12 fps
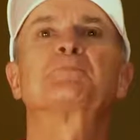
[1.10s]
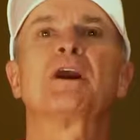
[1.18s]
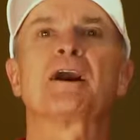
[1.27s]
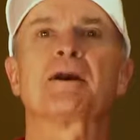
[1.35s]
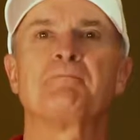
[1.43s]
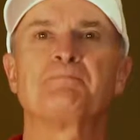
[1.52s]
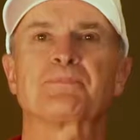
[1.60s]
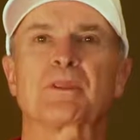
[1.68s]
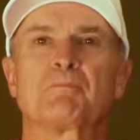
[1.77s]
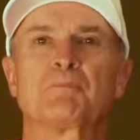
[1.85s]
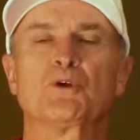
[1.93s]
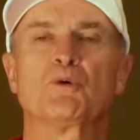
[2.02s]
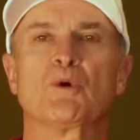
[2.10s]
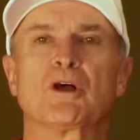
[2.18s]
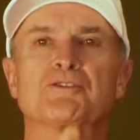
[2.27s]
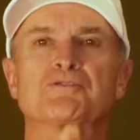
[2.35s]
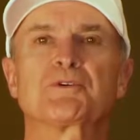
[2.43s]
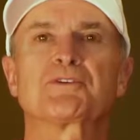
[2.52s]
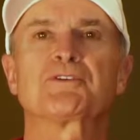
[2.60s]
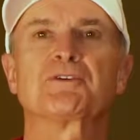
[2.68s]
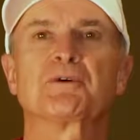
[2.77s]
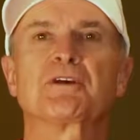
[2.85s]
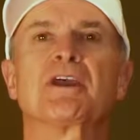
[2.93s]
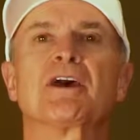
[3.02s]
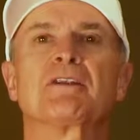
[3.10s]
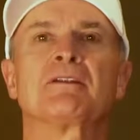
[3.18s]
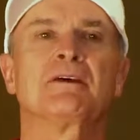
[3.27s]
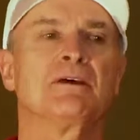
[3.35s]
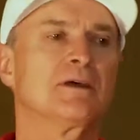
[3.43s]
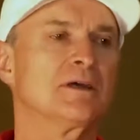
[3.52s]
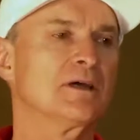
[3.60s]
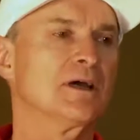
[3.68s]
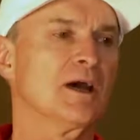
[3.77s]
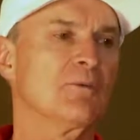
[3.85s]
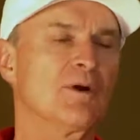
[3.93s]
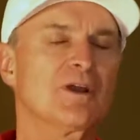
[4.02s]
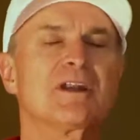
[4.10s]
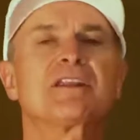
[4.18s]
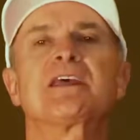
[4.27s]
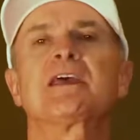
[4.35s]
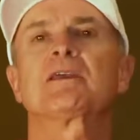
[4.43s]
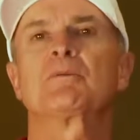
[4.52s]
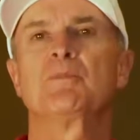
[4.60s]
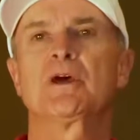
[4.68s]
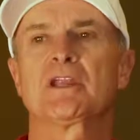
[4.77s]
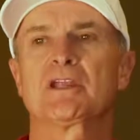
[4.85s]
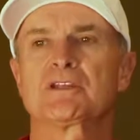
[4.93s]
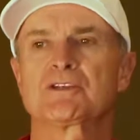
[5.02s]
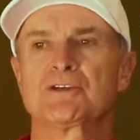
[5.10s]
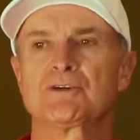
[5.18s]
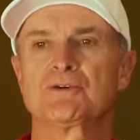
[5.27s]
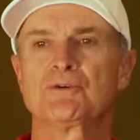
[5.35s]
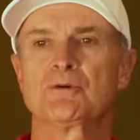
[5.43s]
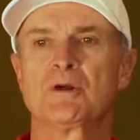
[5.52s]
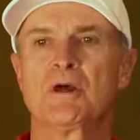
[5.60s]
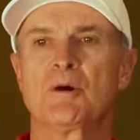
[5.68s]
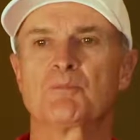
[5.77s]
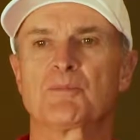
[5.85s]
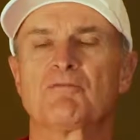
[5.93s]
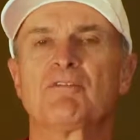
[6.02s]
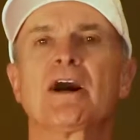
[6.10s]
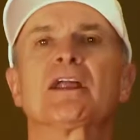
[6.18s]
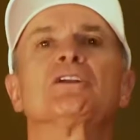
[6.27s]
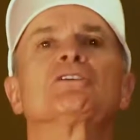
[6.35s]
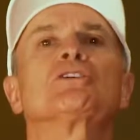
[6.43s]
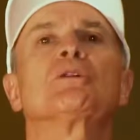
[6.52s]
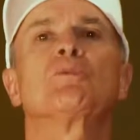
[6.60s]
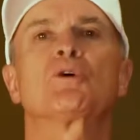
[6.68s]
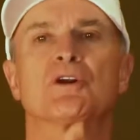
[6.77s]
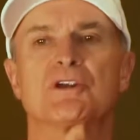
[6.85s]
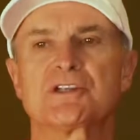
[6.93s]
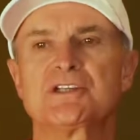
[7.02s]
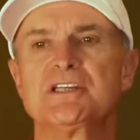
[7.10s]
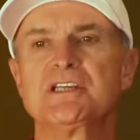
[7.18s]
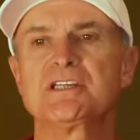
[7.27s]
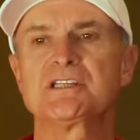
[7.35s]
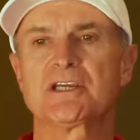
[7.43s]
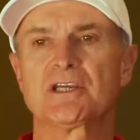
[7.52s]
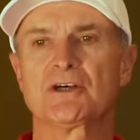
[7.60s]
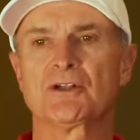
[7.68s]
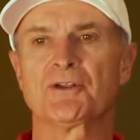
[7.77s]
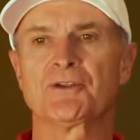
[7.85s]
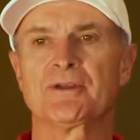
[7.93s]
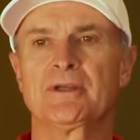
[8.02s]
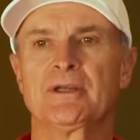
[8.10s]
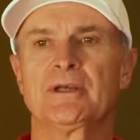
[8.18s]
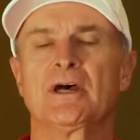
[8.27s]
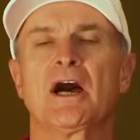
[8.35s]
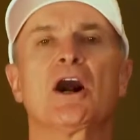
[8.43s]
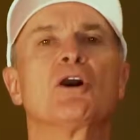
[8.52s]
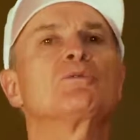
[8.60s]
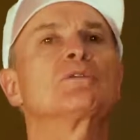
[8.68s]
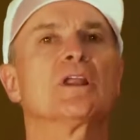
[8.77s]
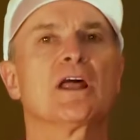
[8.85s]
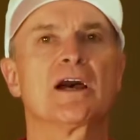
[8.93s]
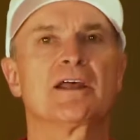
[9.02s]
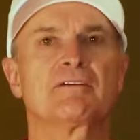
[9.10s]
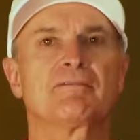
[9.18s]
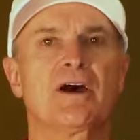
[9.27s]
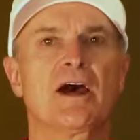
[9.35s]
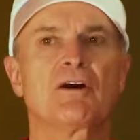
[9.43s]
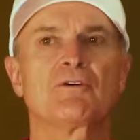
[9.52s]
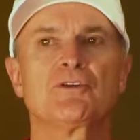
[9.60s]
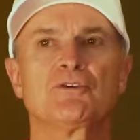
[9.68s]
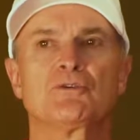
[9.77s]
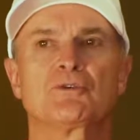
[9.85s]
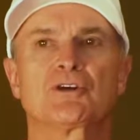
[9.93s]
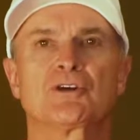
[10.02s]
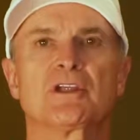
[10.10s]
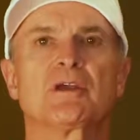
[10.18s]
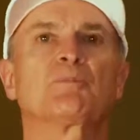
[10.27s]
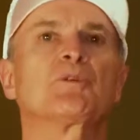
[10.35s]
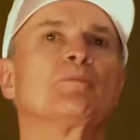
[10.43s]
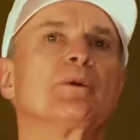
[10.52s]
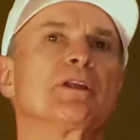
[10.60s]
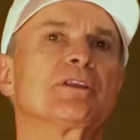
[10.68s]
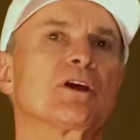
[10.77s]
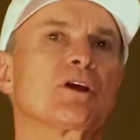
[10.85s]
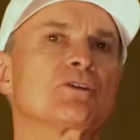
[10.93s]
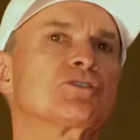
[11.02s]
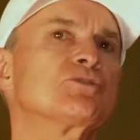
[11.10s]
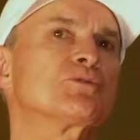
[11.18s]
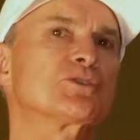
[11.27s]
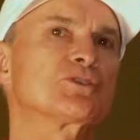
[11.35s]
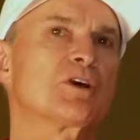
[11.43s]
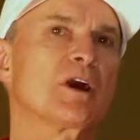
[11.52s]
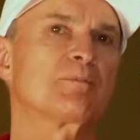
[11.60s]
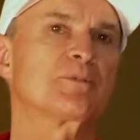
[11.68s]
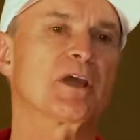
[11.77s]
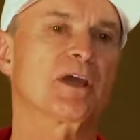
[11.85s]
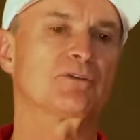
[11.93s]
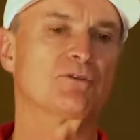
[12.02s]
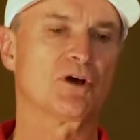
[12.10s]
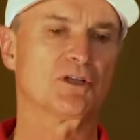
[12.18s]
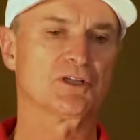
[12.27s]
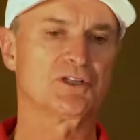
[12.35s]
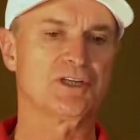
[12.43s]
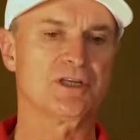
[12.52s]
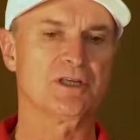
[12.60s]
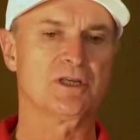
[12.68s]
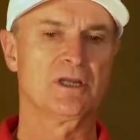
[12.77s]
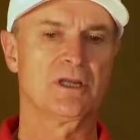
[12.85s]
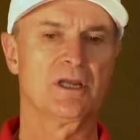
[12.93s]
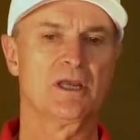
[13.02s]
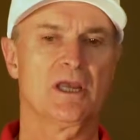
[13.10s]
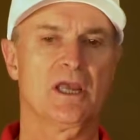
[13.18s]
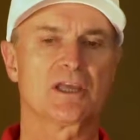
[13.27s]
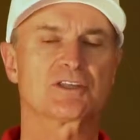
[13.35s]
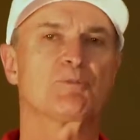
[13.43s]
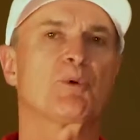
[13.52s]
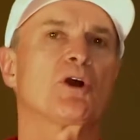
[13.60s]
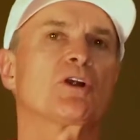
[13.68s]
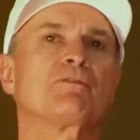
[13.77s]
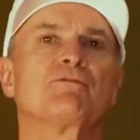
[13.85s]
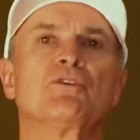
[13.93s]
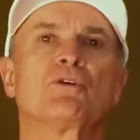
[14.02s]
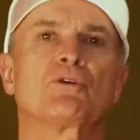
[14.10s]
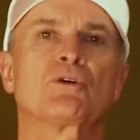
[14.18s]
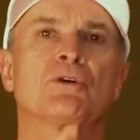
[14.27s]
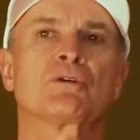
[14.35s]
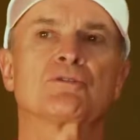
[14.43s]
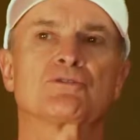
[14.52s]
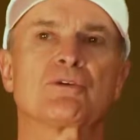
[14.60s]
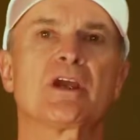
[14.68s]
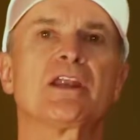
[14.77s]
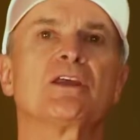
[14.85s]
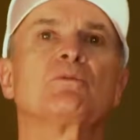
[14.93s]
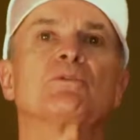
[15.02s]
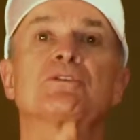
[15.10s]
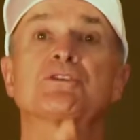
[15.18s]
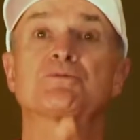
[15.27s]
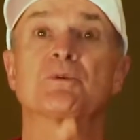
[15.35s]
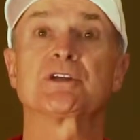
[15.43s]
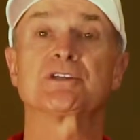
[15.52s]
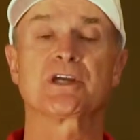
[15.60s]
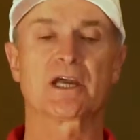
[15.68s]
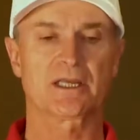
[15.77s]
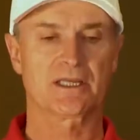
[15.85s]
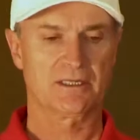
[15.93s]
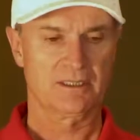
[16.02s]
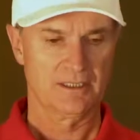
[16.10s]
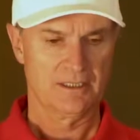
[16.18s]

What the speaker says: Hi, Bill Walsh with you again. I wanted to take a minute to provide a little more detailed outline of how you could implement our tour stop technology as a part of your training with the swing jacket.